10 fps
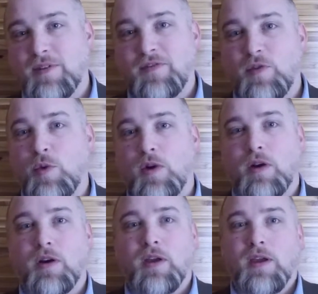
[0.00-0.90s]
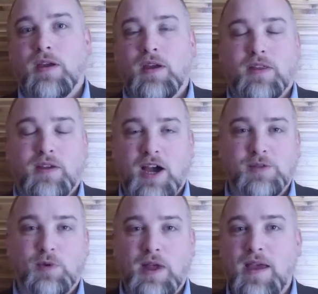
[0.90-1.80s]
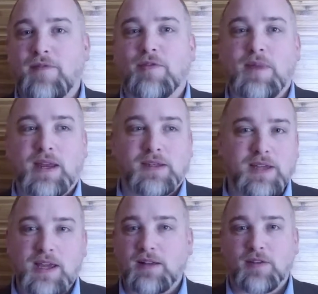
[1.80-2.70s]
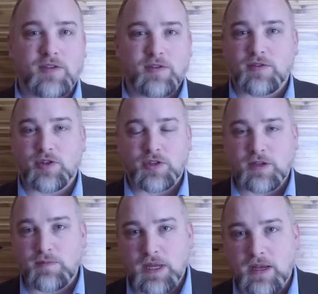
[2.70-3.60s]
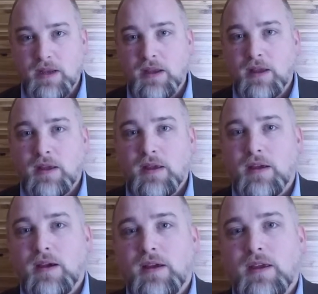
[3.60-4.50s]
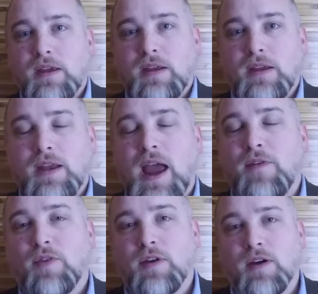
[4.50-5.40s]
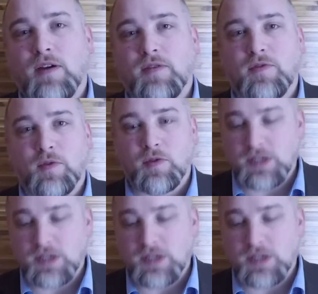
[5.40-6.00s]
before the gospel ever made it to England, the church had been in Africa for